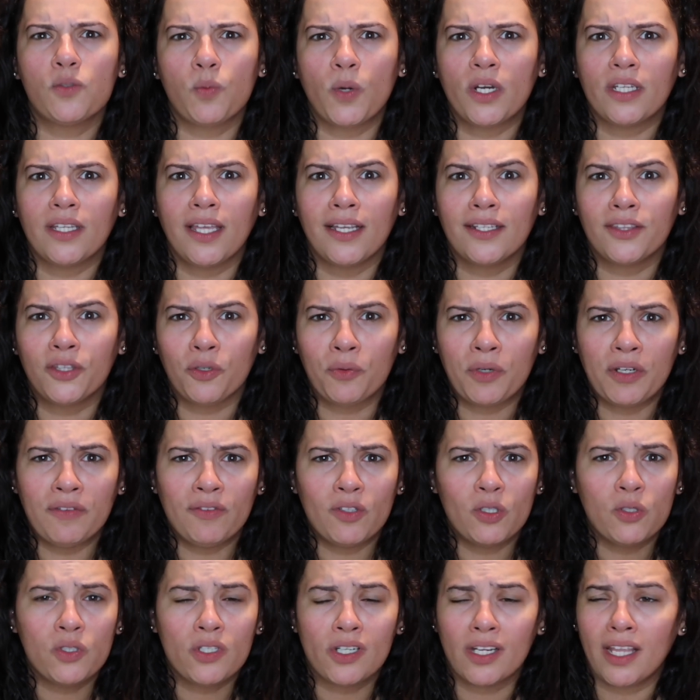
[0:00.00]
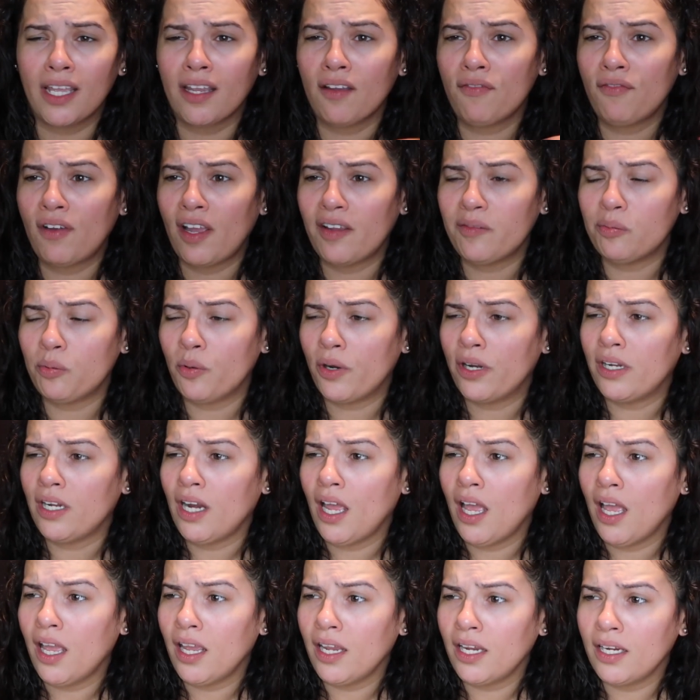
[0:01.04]
swear like the reviews are like
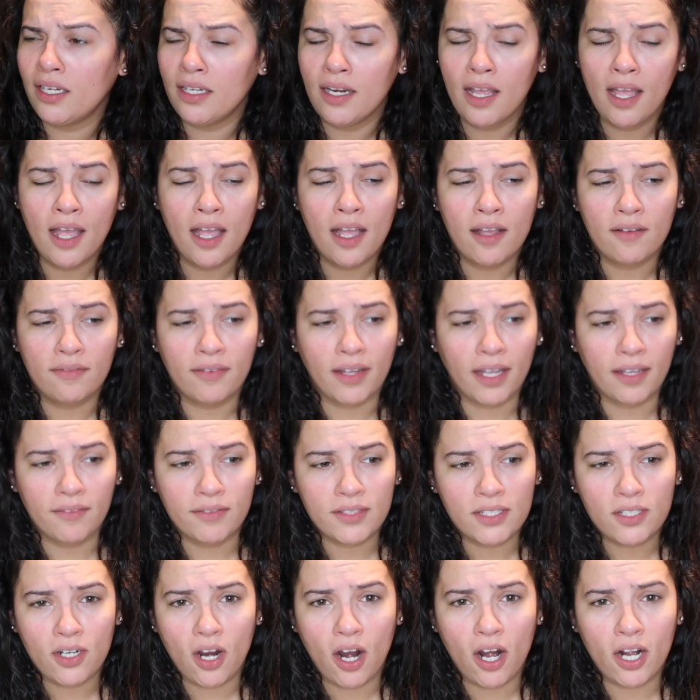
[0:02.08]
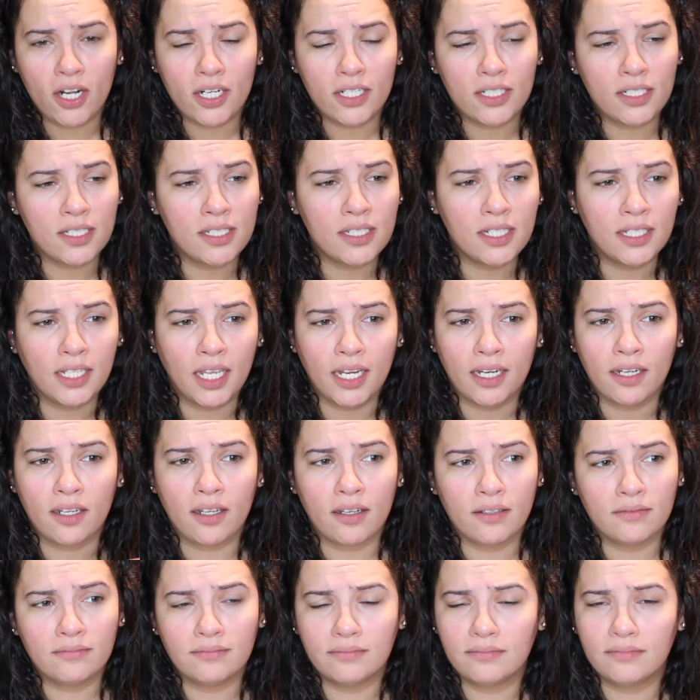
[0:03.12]
5.9 5 stars like
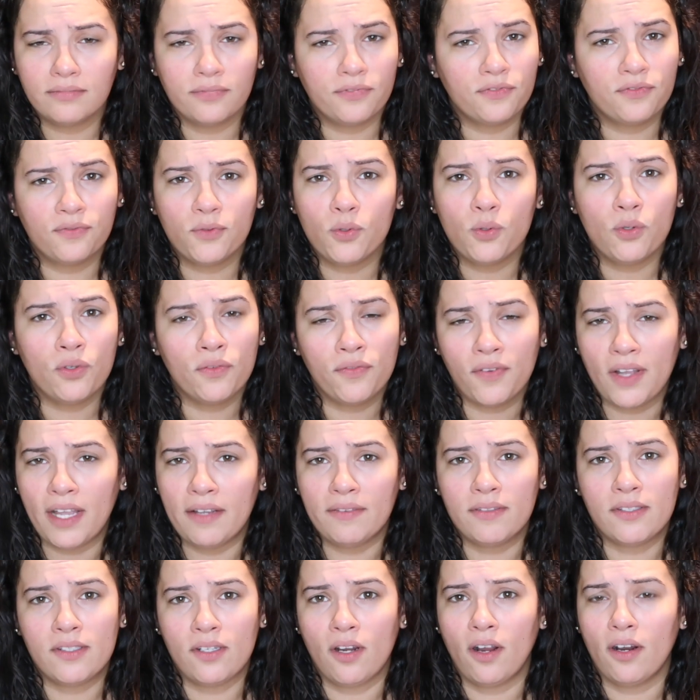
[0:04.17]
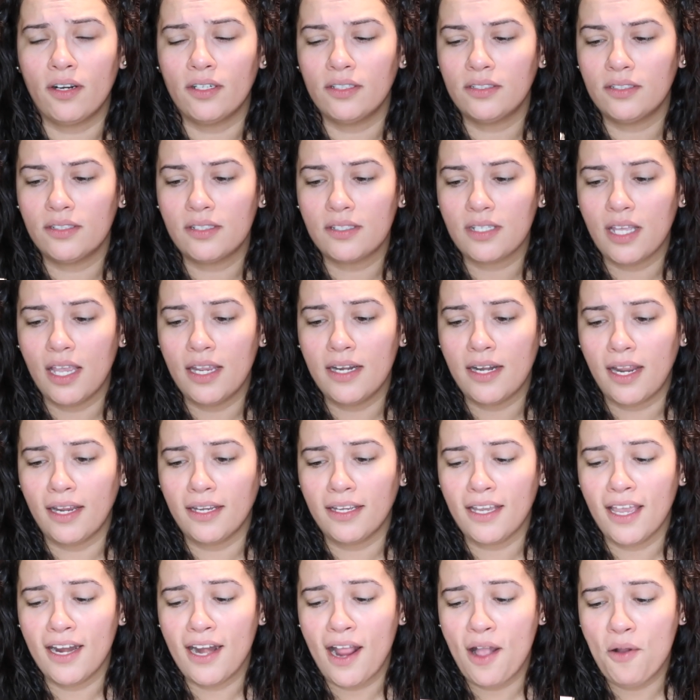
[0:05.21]
full five stars and i
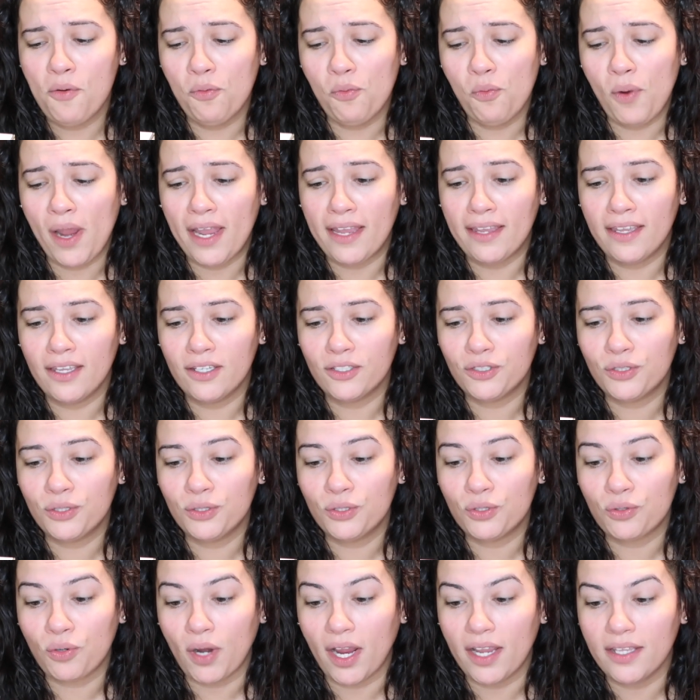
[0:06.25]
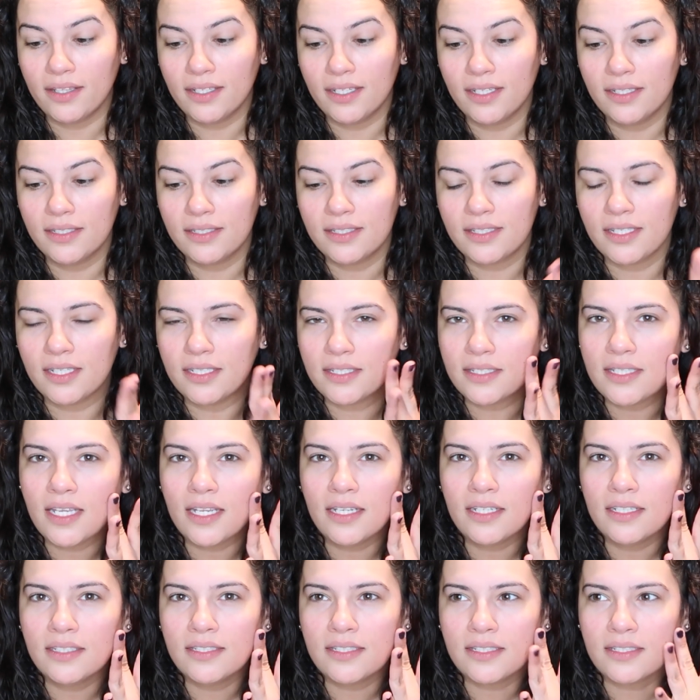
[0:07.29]
cannot wait to try this it's
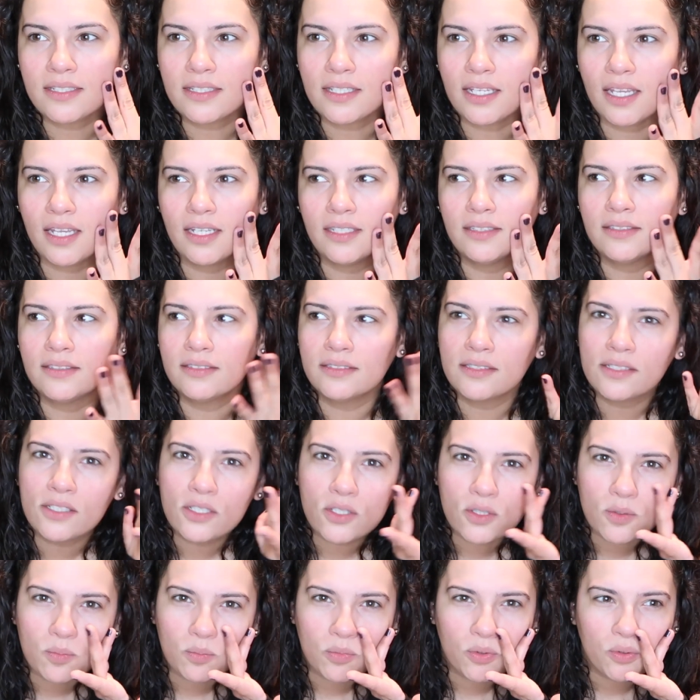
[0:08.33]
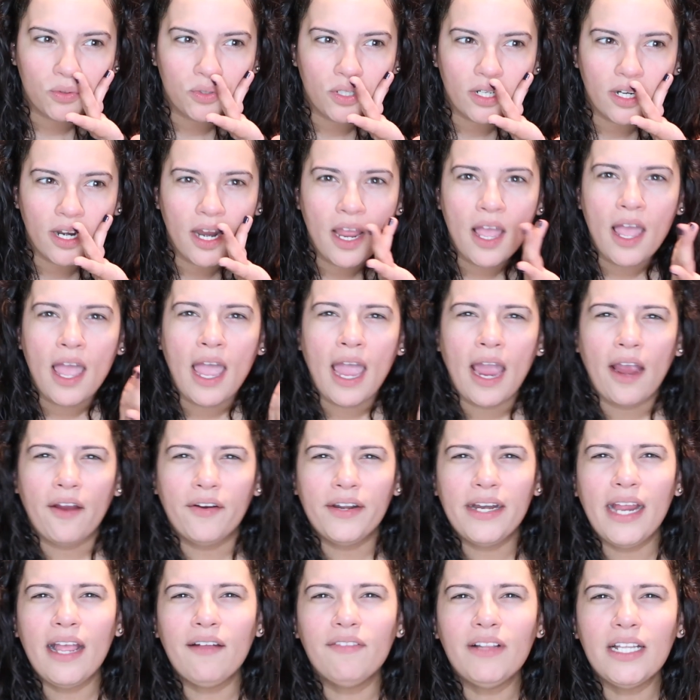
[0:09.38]
like a skin smoother i
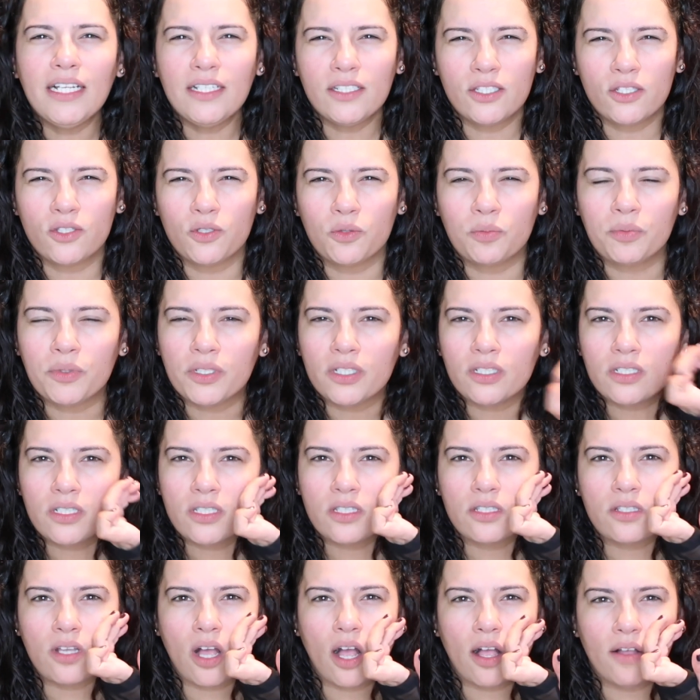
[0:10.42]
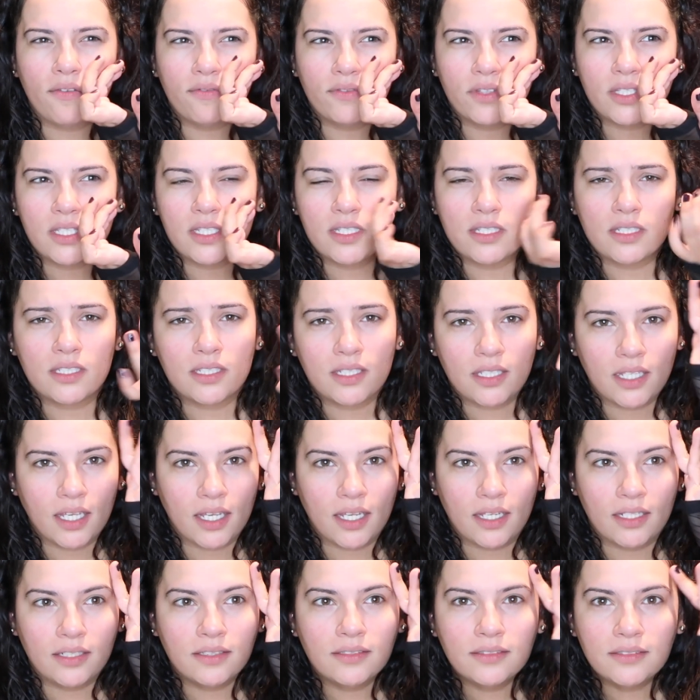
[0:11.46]
already have like super soft
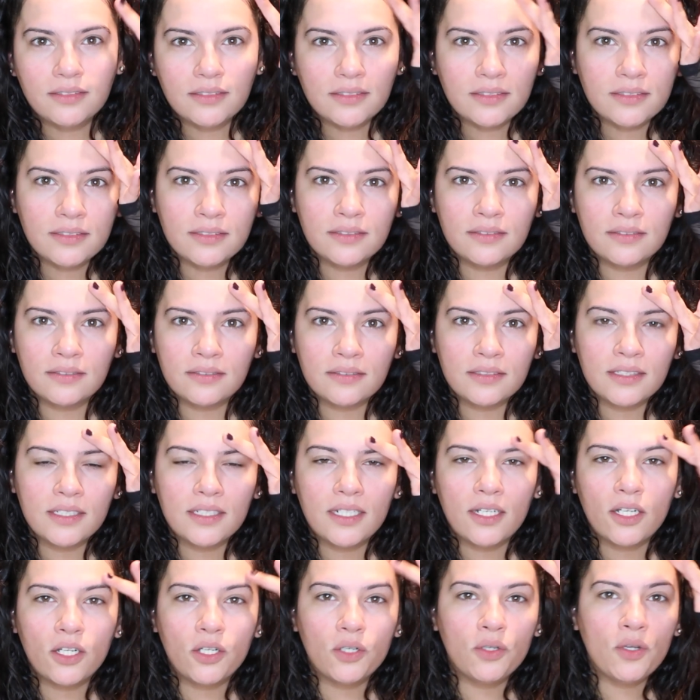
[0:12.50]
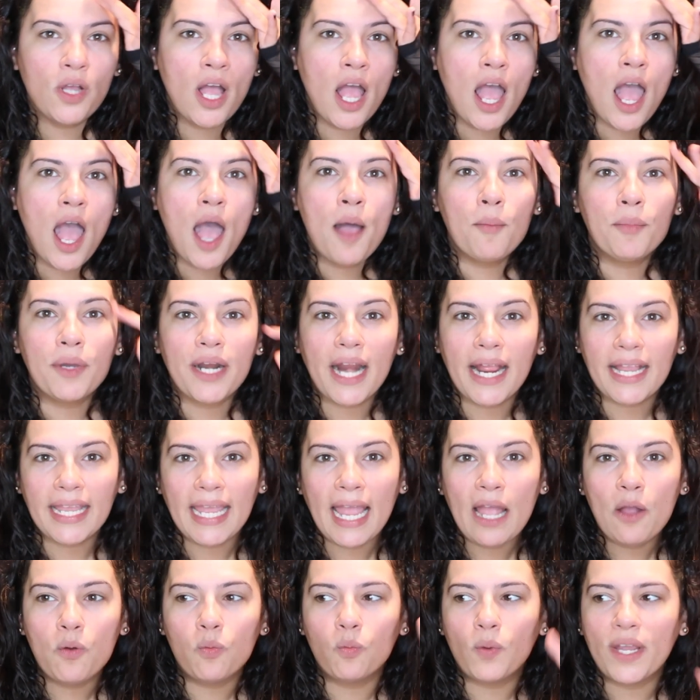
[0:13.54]
skin you know but i
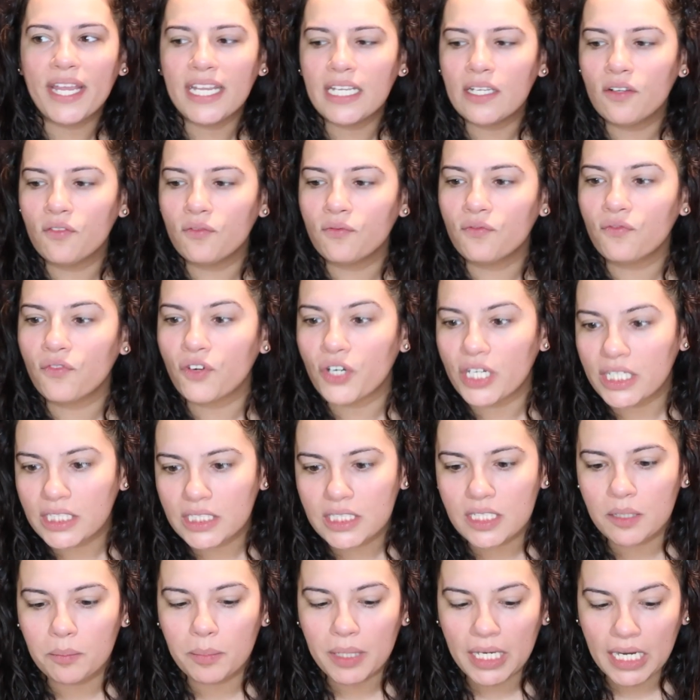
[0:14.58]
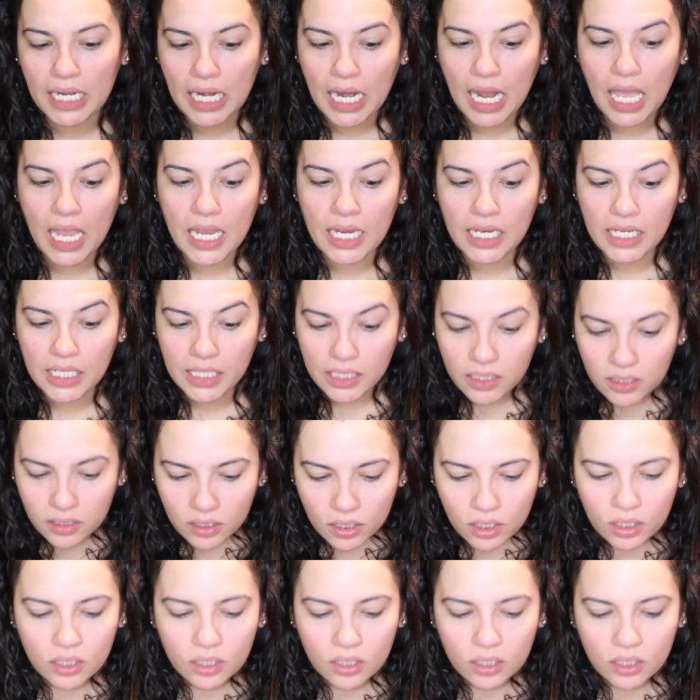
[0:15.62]
can't wait for it to be like